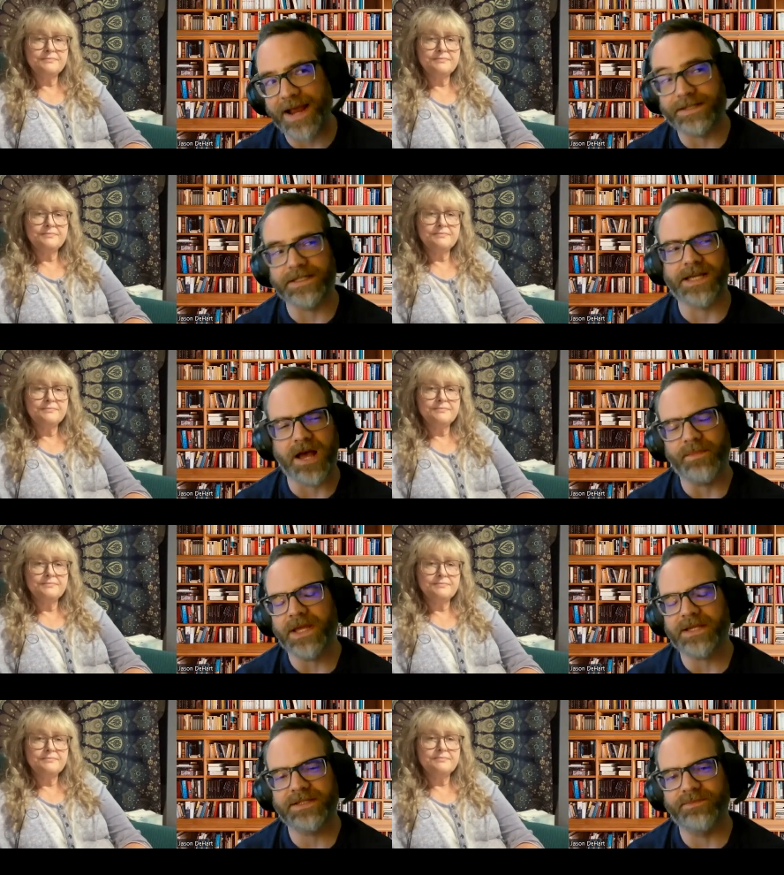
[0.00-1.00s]
Speaker 1: back to
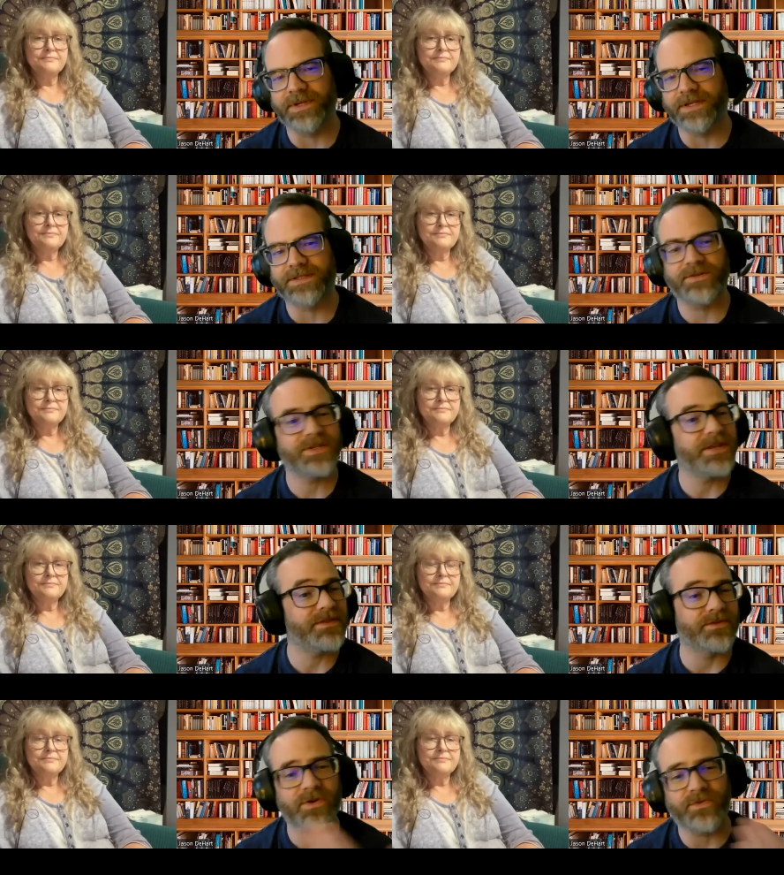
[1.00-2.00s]
comics because there's
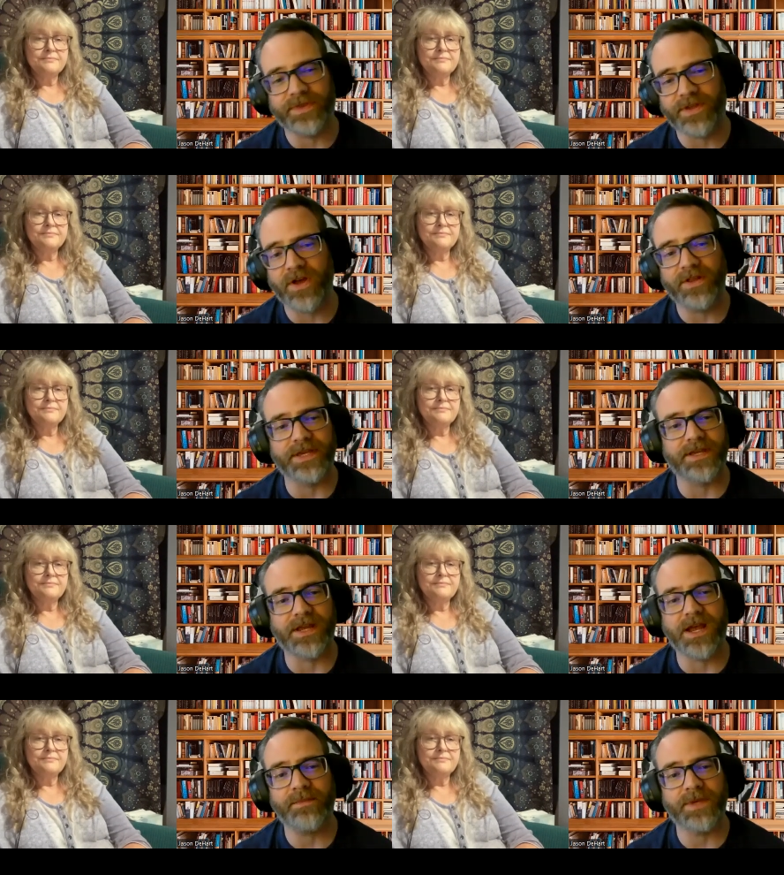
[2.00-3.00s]
nothing wrong with calling a
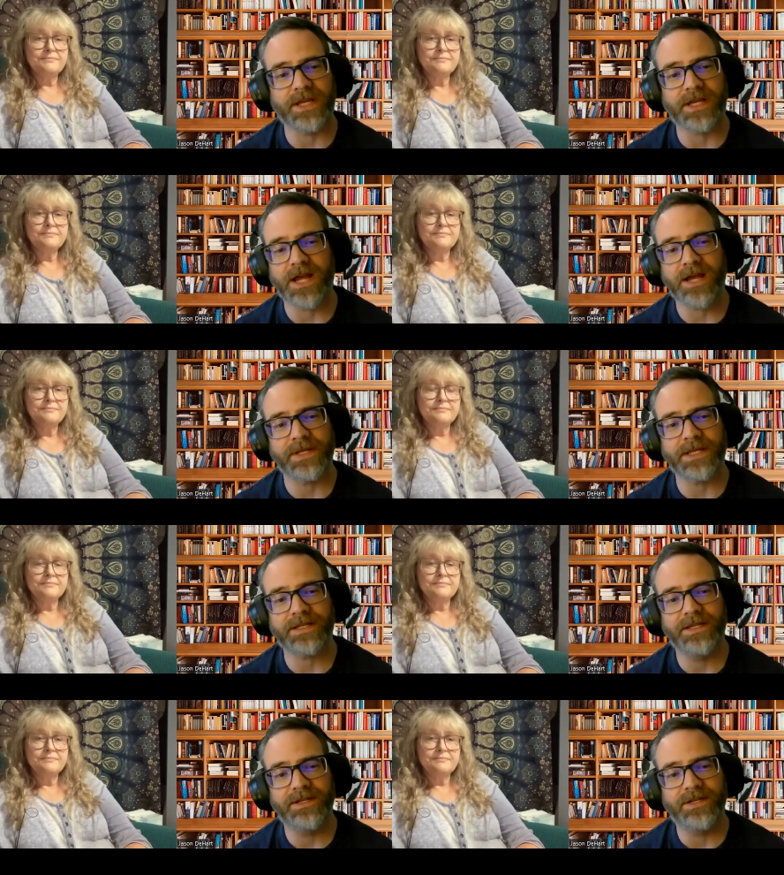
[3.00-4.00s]
comic a comic
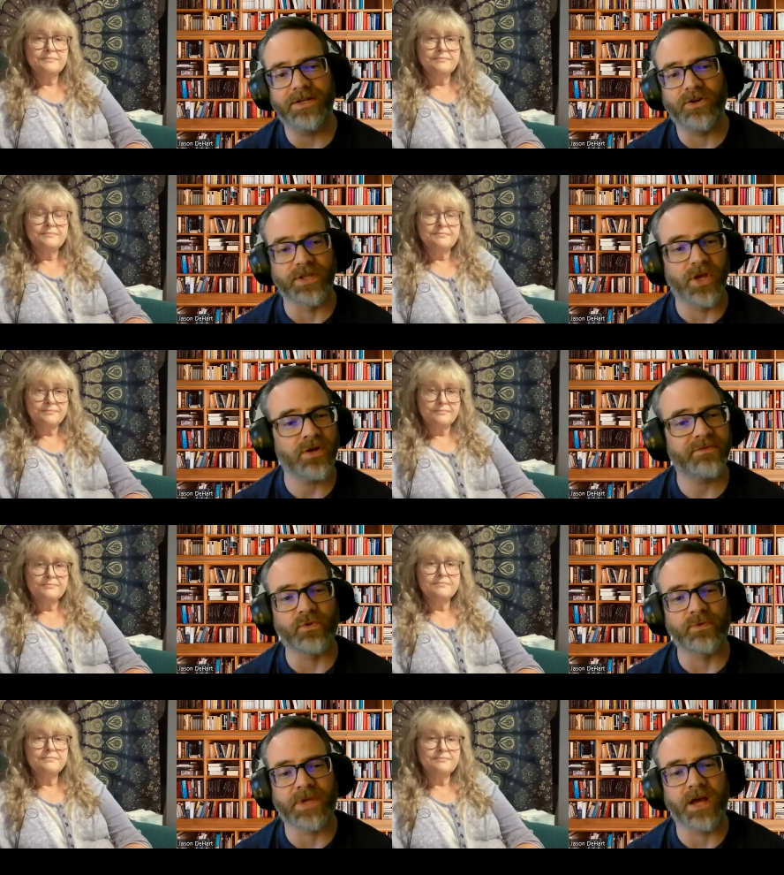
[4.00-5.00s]
or a long
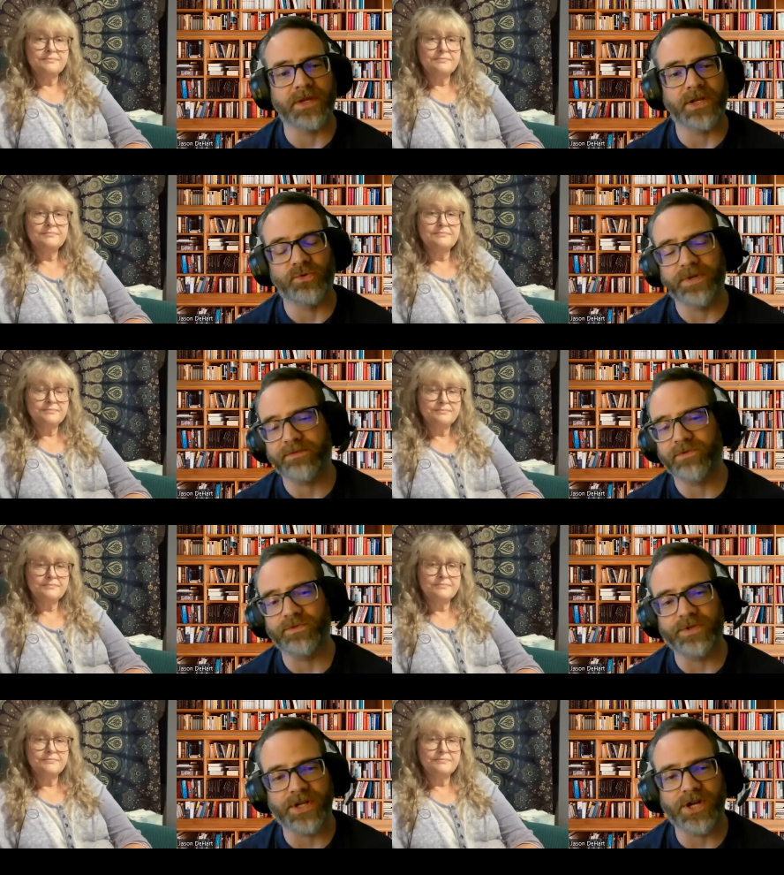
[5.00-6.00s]
form comic or whatever you
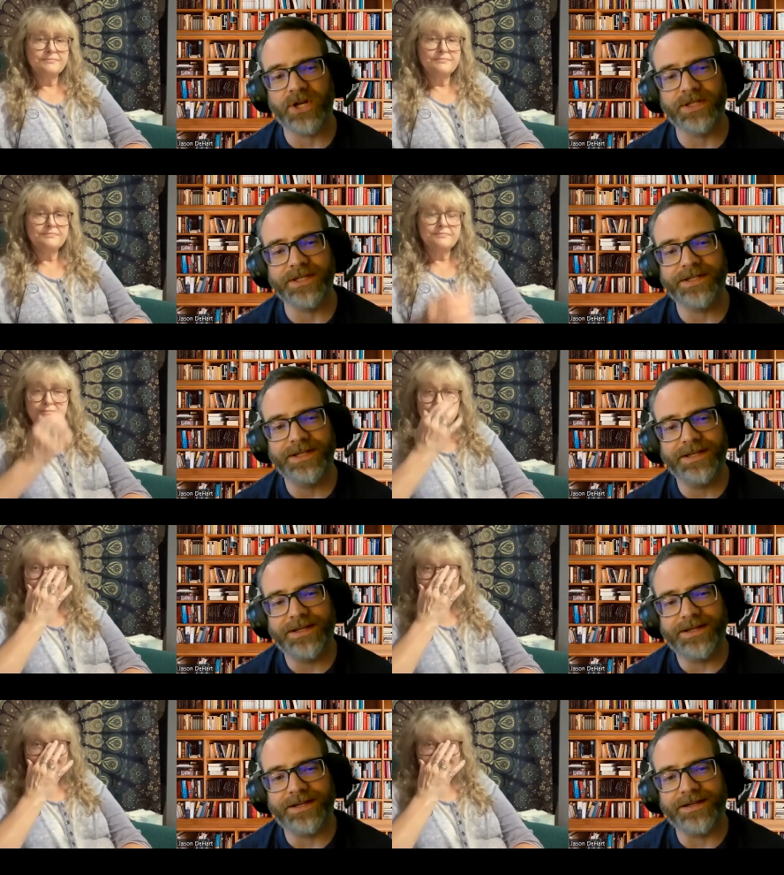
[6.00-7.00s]
want to call it
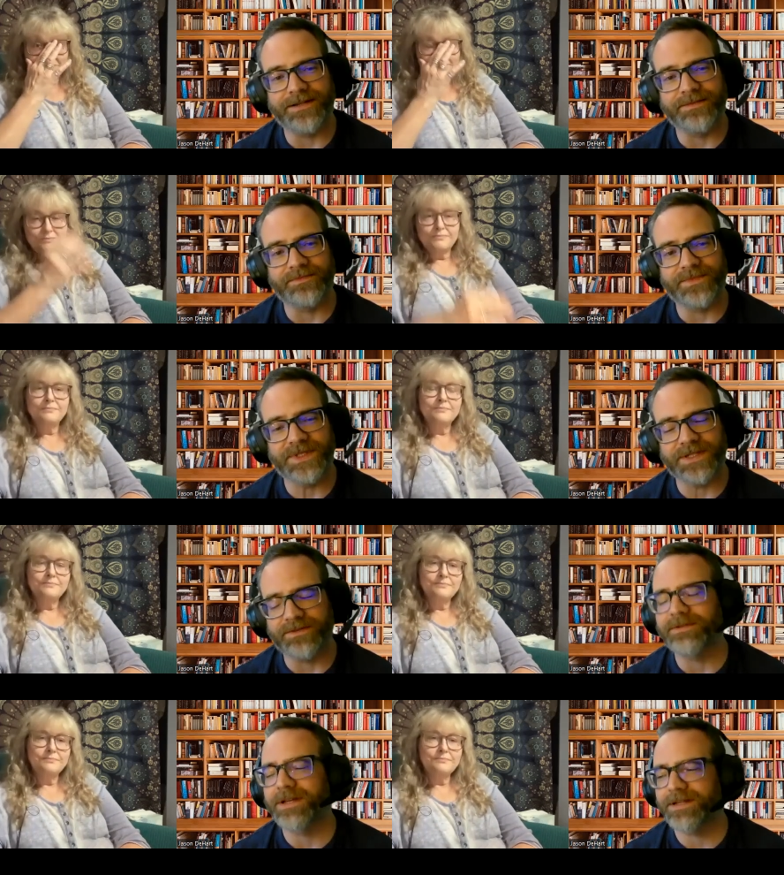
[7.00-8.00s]
um,
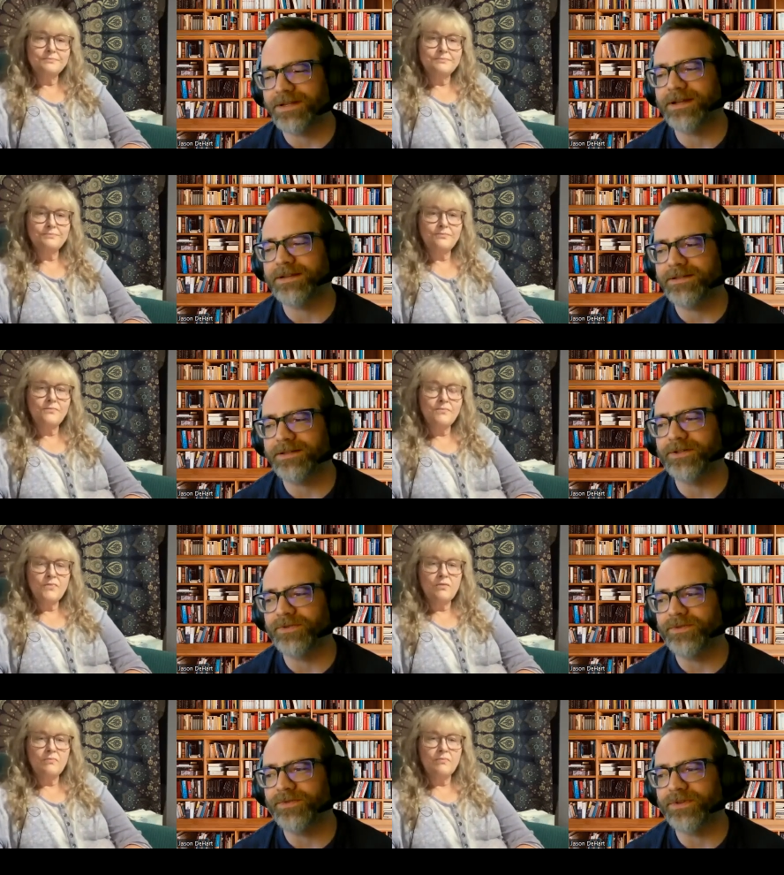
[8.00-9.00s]
so I, I
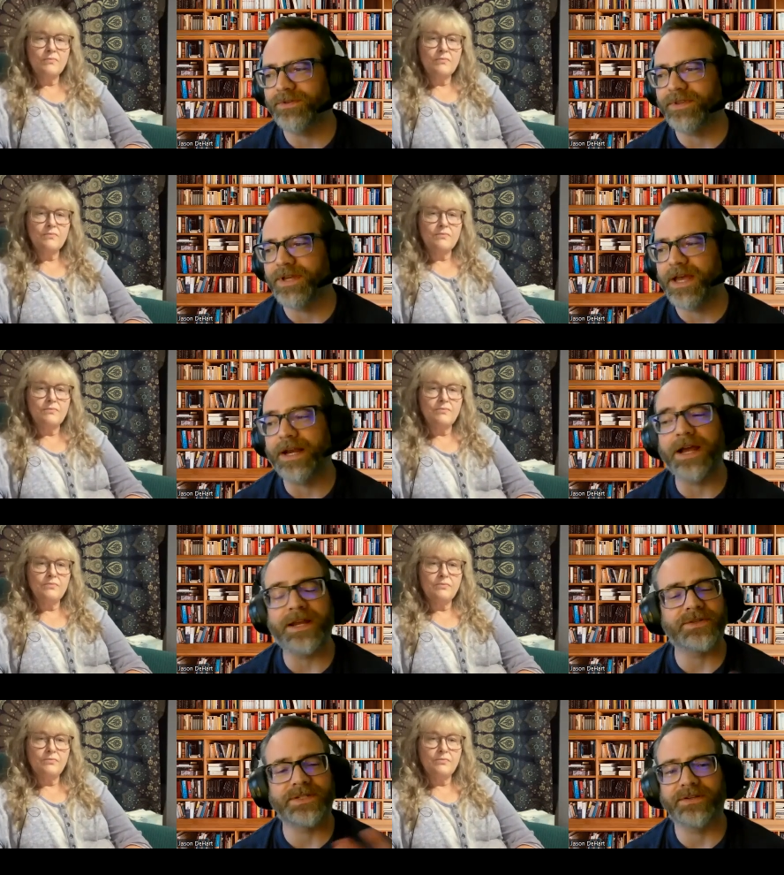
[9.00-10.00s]
agree with you on that and i
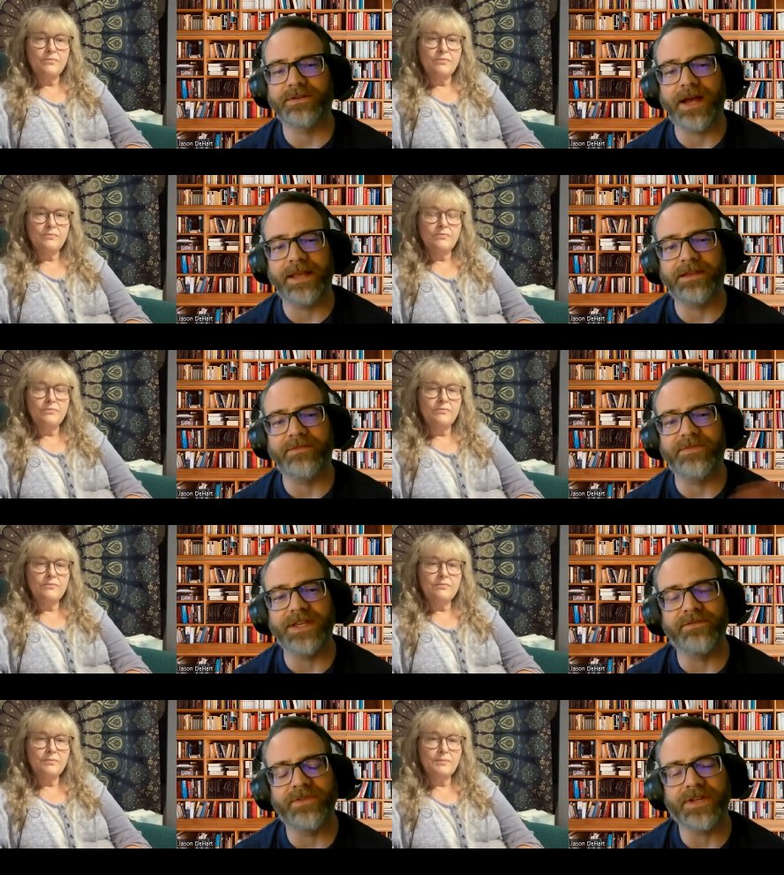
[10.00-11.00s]
also i love the
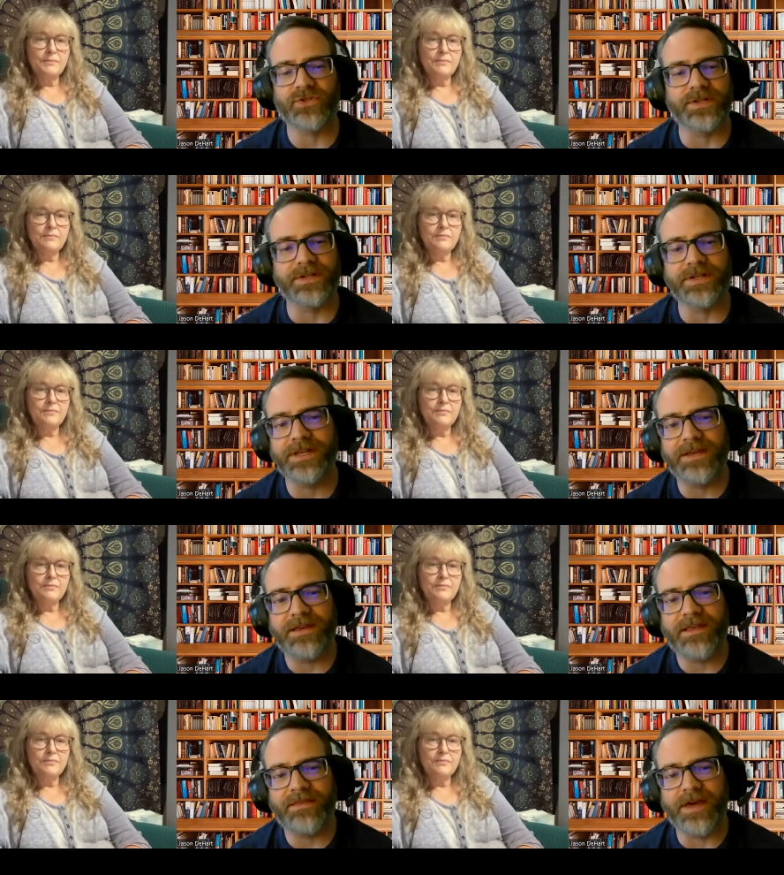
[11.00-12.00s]
innovation
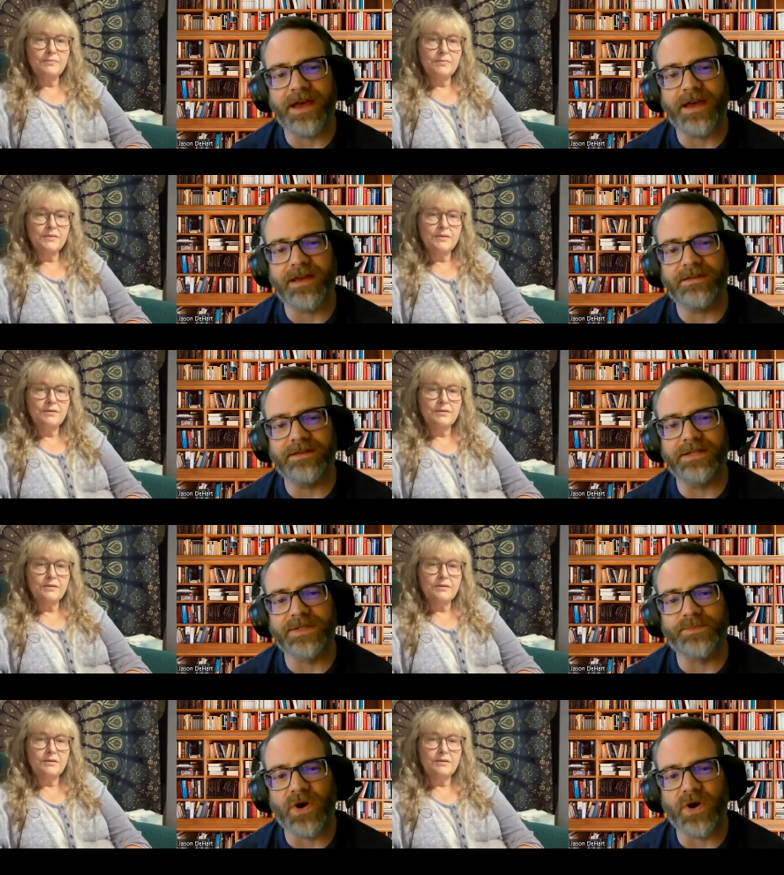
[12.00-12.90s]
that is